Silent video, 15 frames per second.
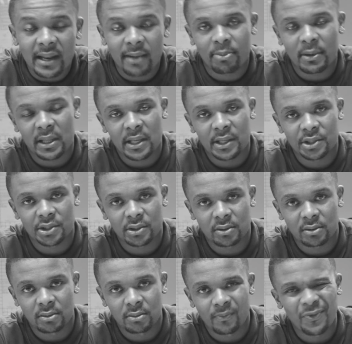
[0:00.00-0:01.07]
application.
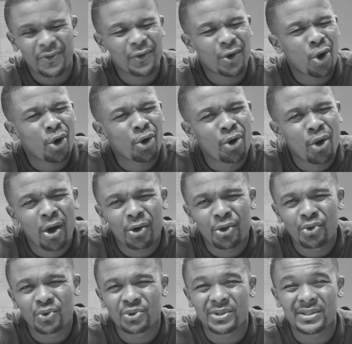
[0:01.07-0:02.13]
You've got to know how to
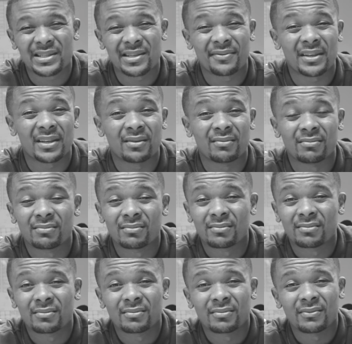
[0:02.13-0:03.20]
use your CV.
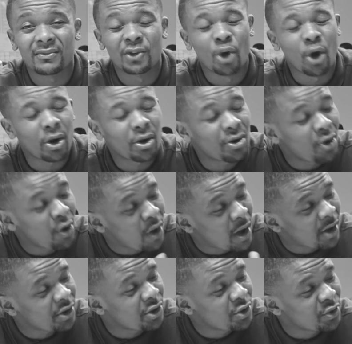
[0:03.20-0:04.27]
You got to know
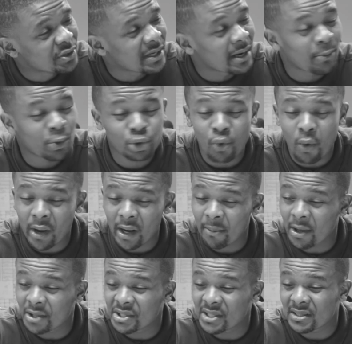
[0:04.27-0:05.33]
how to use it. I'm not talking
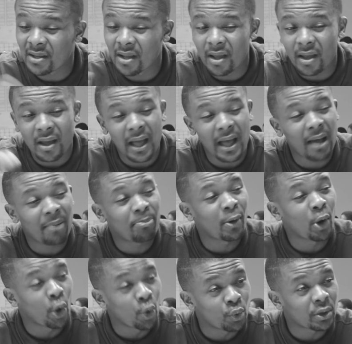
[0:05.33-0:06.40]
about just
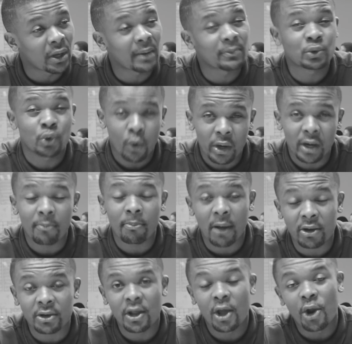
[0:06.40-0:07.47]
upload. I'm talking
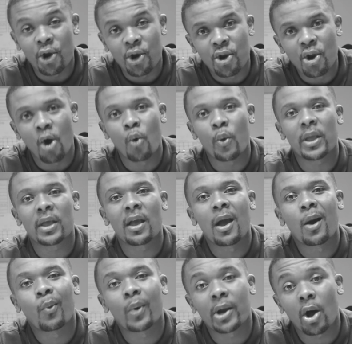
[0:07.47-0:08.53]
about knowing
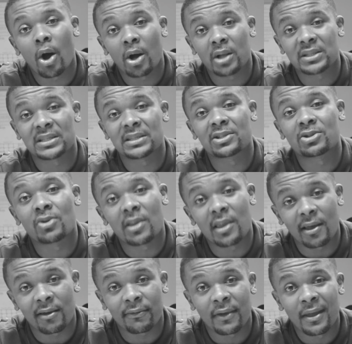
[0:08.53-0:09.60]
what answers to
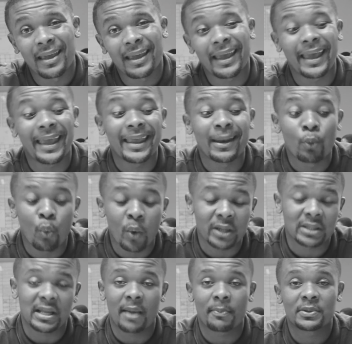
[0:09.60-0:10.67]
give in
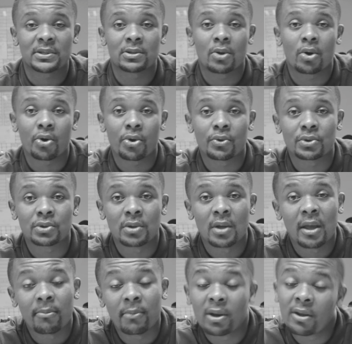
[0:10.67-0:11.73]
what type of scenarios.
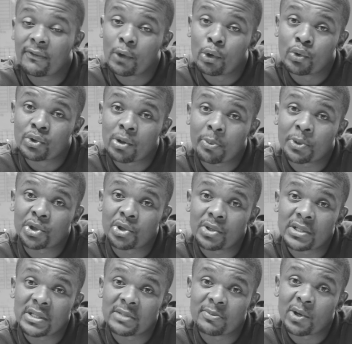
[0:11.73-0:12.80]
Many of you lose
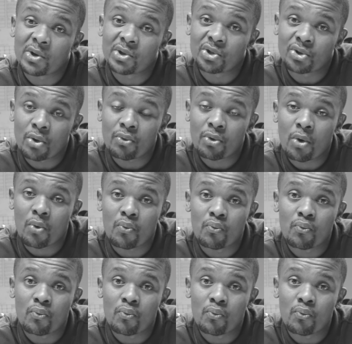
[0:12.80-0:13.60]
opportunities because you don't know.